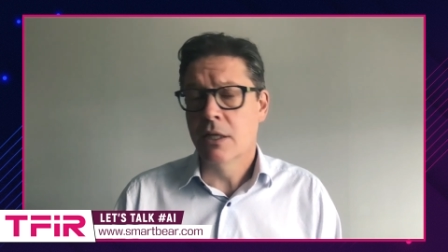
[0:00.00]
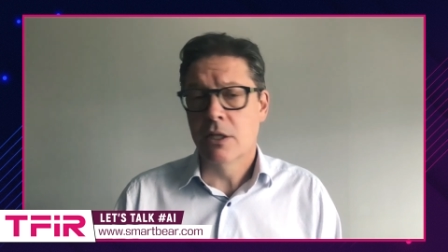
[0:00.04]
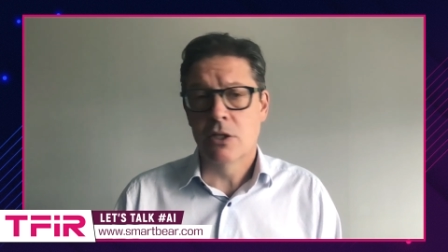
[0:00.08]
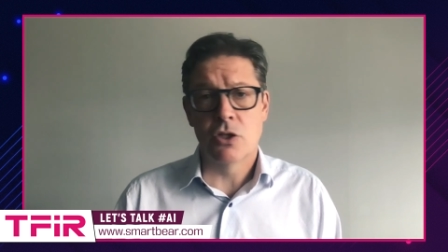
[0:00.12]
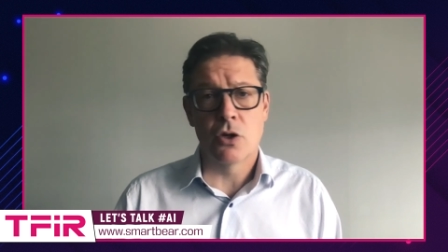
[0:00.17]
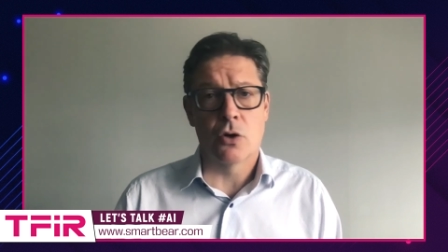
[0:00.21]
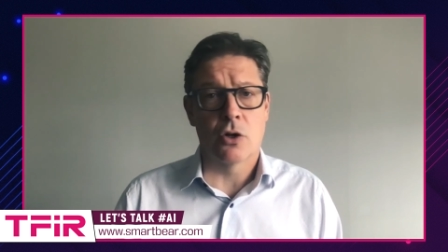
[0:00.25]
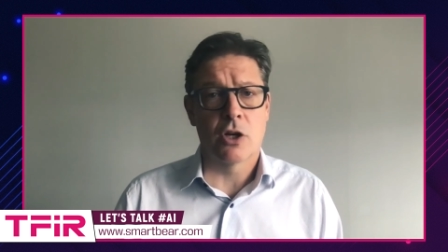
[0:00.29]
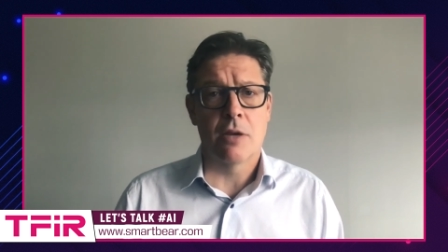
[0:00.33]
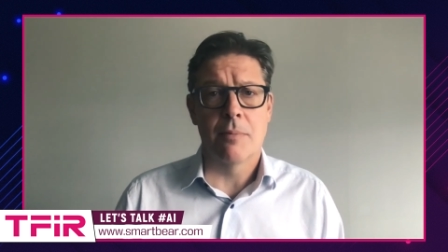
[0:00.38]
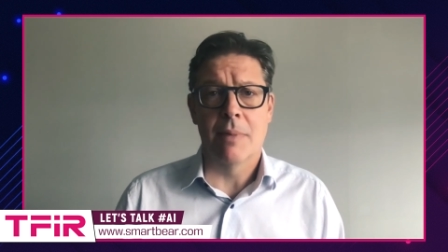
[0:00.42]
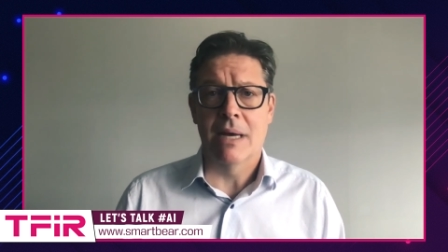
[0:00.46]

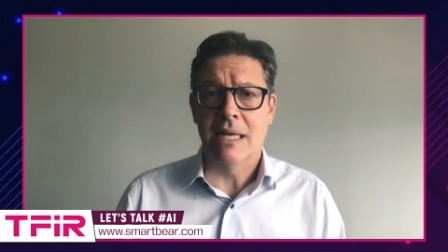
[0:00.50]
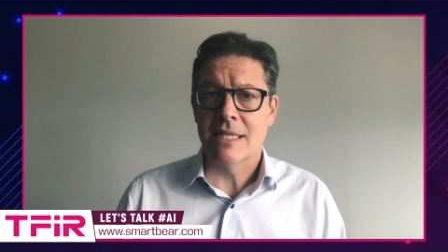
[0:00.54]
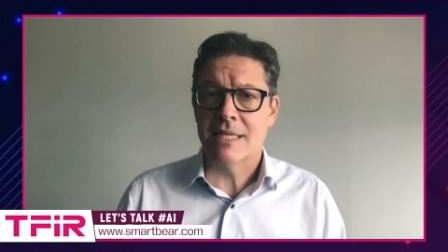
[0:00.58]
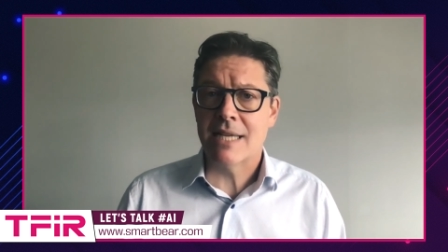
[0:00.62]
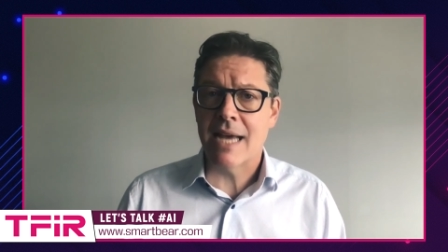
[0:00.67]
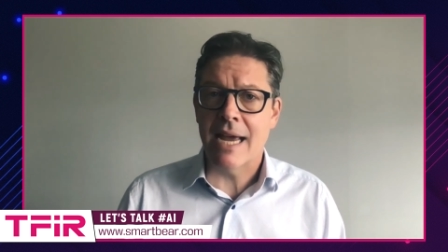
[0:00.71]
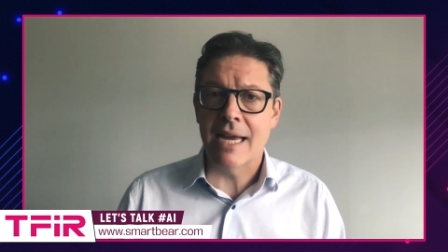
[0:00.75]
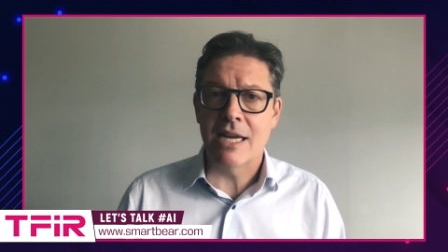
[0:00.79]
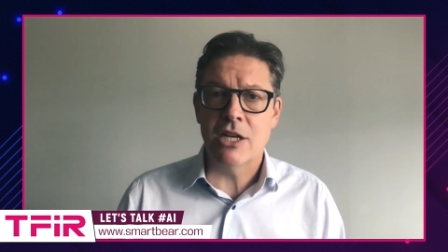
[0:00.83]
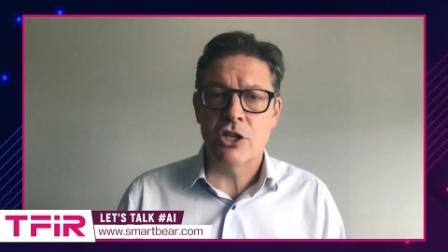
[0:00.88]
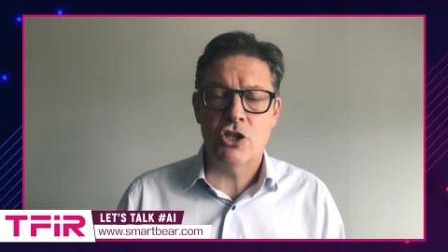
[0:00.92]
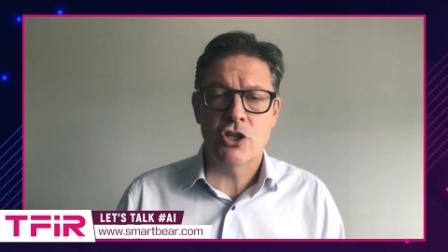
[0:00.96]

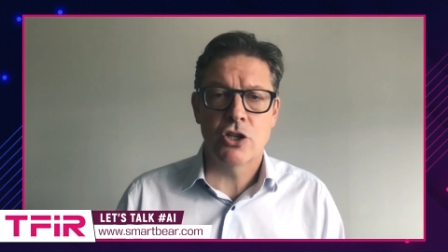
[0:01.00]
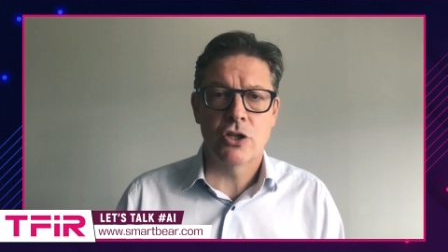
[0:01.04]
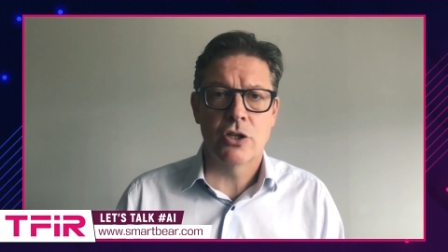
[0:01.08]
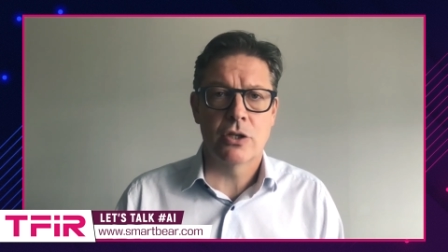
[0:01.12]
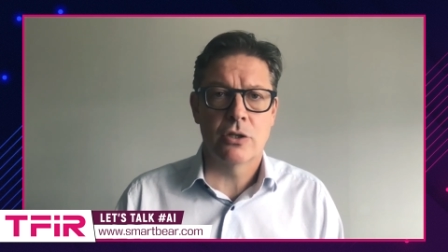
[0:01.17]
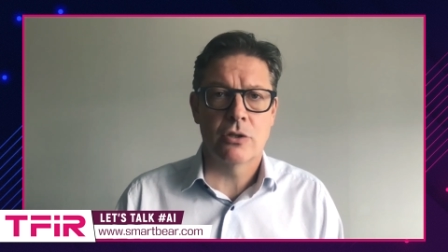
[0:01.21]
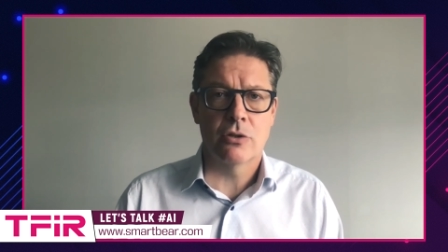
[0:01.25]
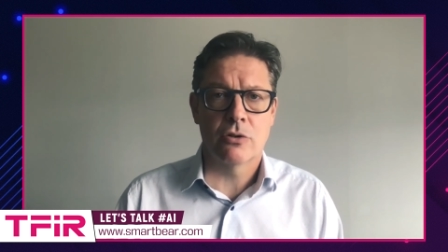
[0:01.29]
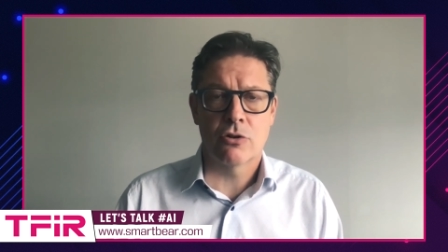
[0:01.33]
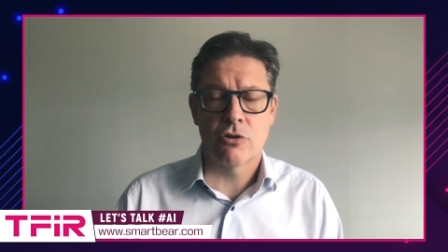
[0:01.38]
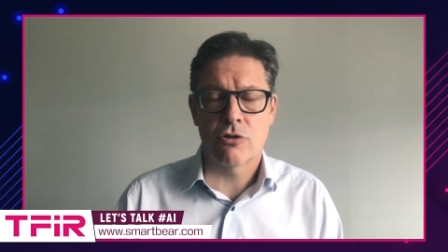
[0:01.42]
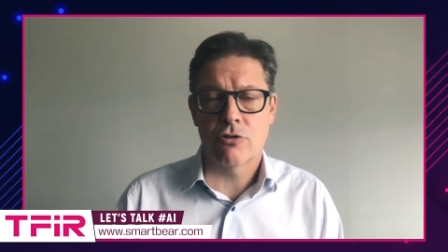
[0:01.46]

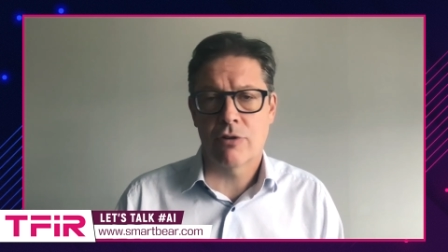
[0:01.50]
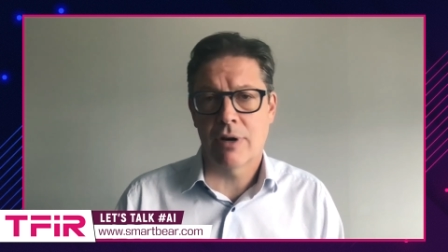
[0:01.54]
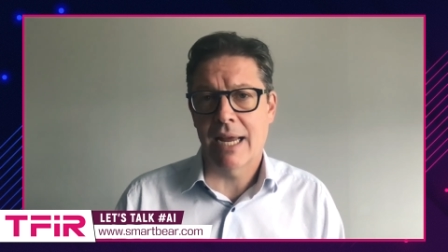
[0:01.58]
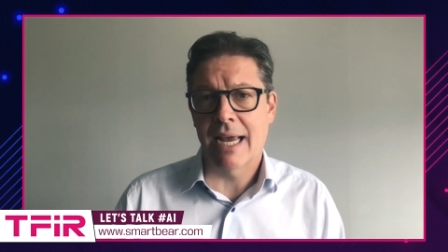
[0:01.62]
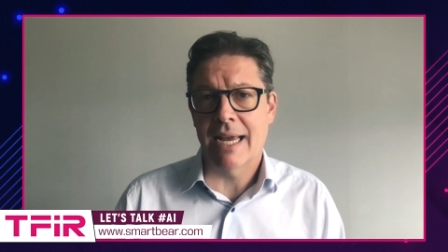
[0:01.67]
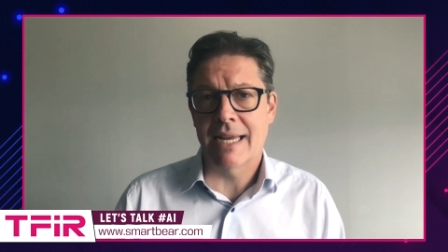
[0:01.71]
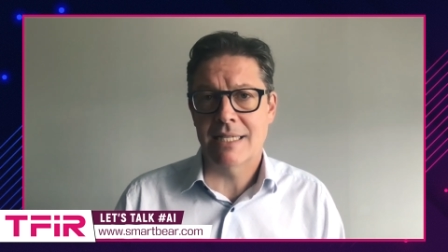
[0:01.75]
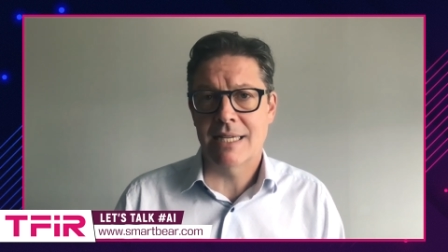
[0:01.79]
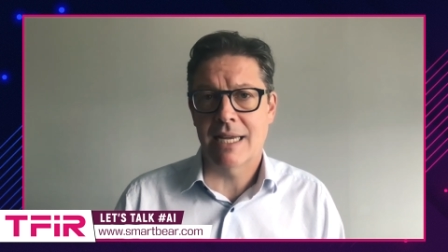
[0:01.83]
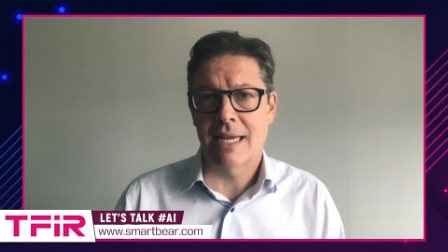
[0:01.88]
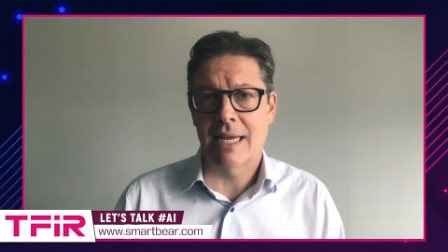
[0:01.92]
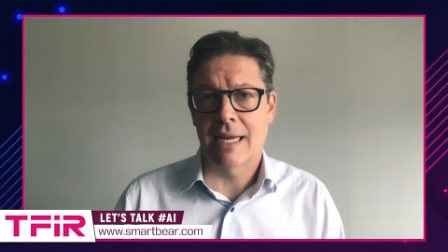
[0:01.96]
documentation,
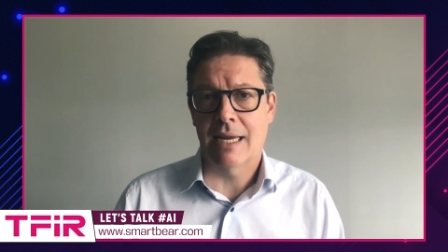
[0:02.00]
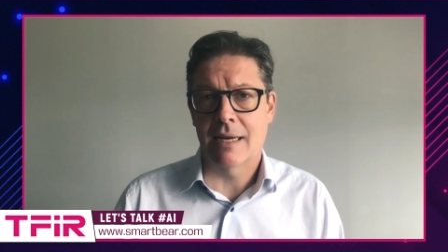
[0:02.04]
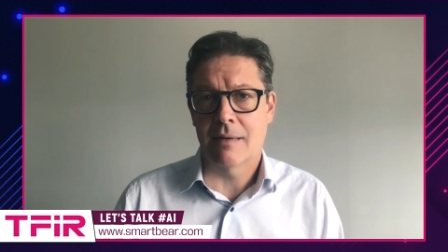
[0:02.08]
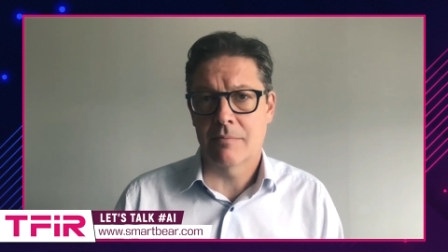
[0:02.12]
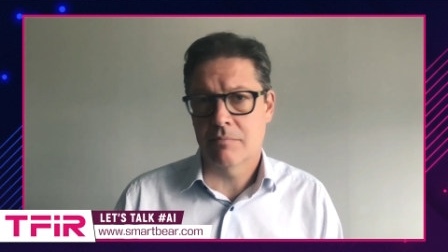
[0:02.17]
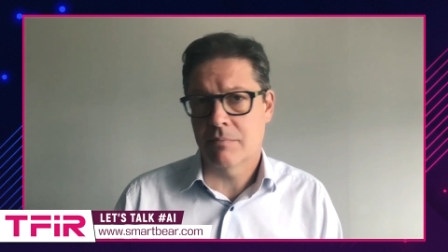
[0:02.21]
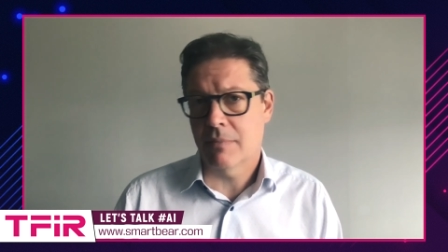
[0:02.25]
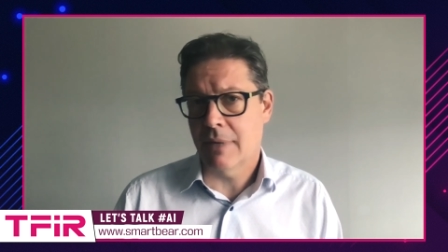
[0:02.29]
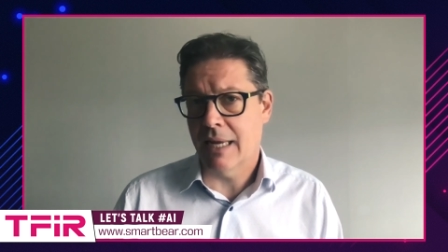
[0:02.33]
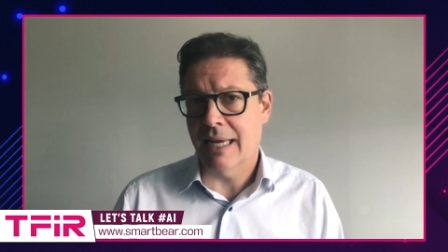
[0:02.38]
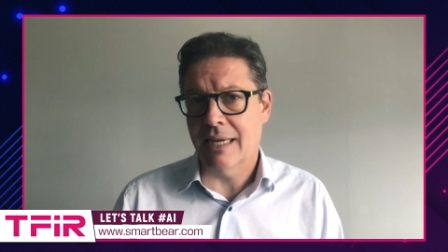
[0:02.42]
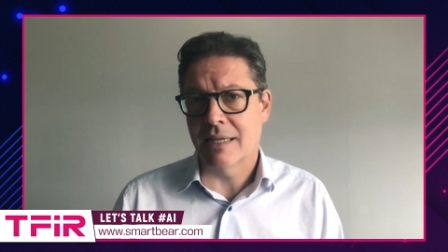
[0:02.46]

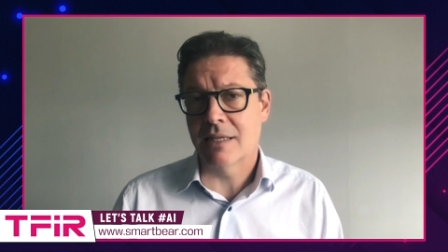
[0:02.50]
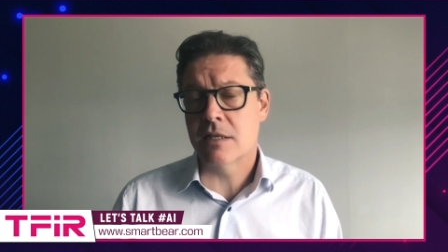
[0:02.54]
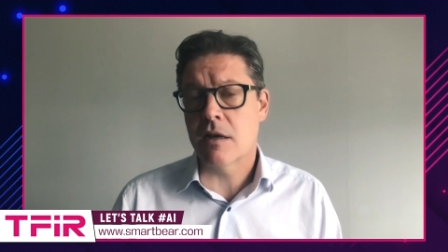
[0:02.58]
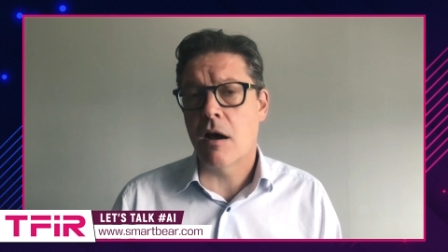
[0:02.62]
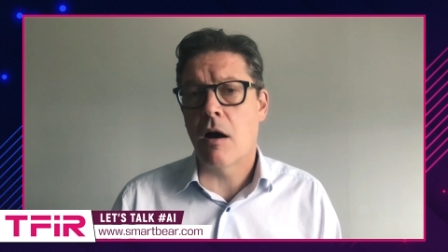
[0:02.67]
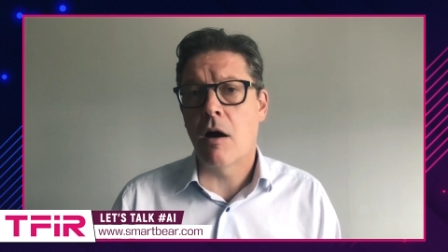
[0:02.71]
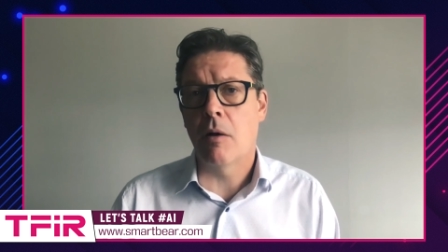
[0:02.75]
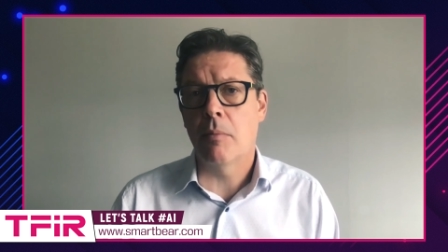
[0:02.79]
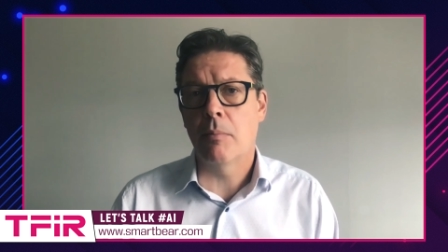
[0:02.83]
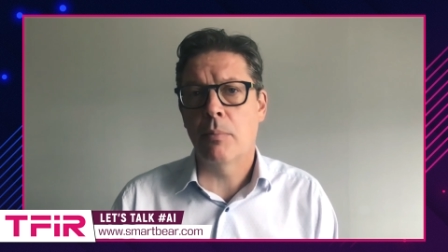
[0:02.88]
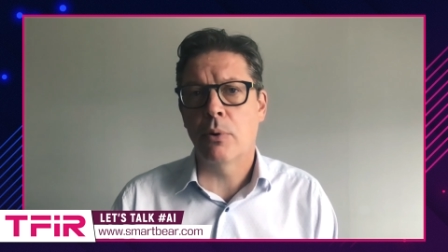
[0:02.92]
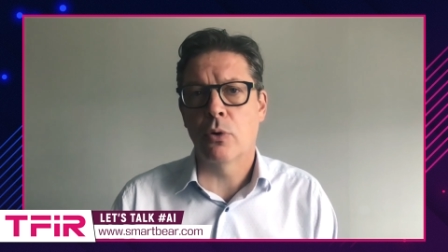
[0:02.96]
creating
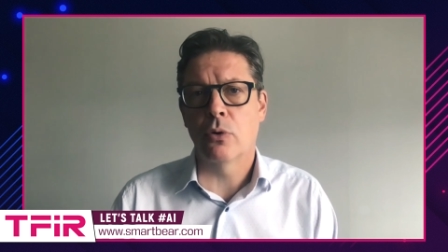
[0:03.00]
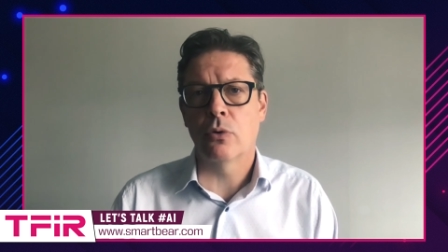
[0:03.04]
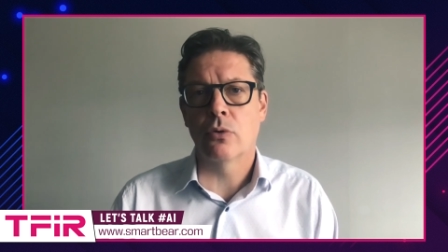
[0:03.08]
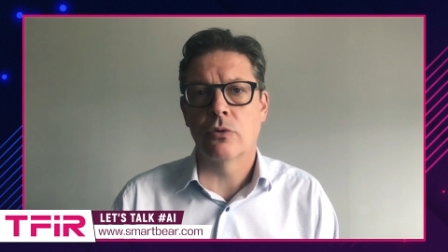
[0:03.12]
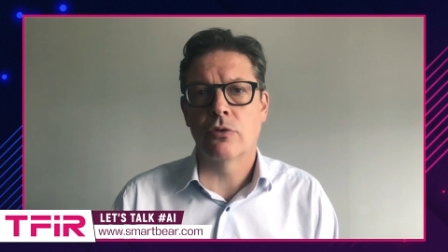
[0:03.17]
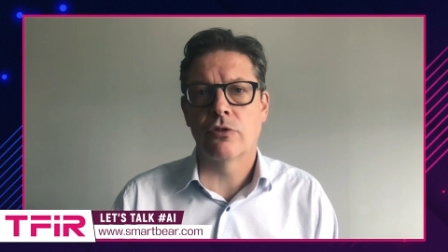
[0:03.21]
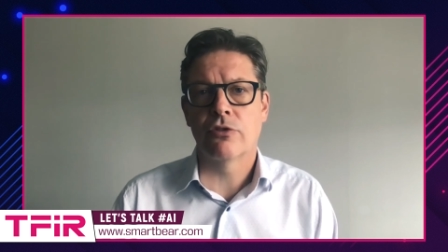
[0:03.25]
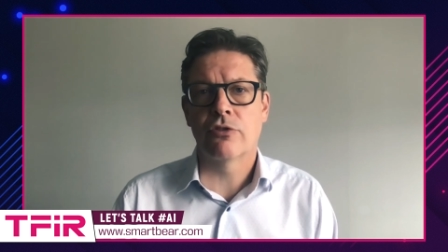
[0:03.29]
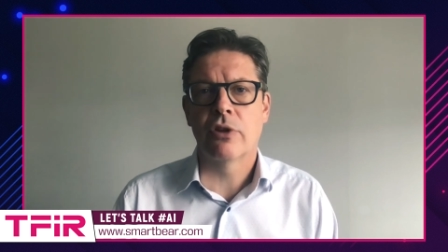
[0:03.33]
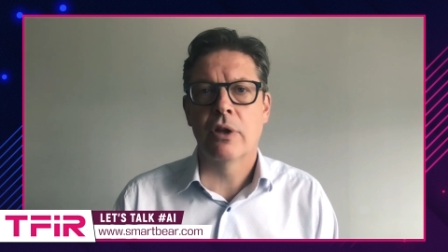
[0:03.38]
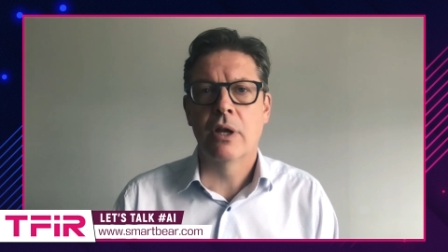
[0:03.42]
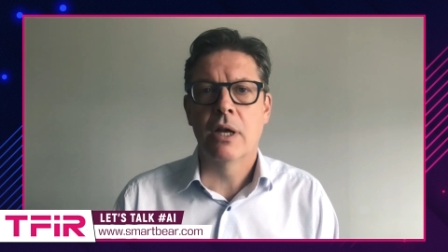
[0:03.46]

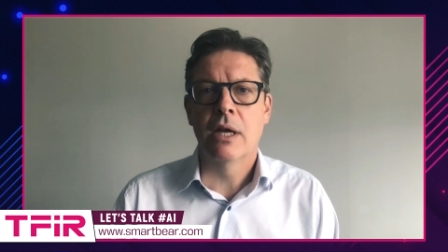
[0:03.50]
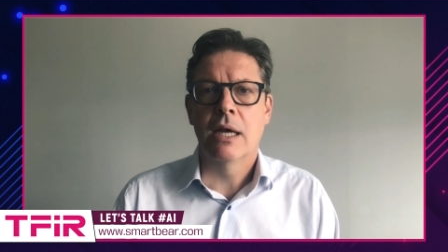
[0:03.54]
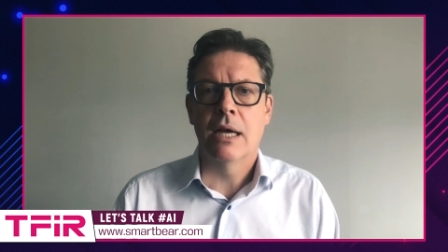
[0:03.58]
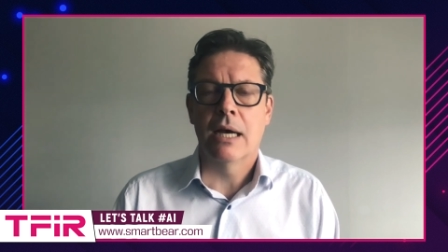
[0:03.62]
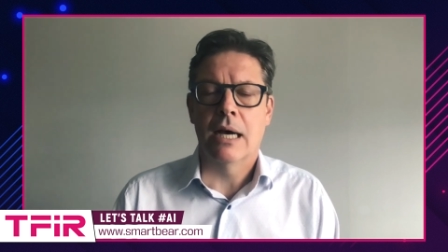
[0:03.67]
examples,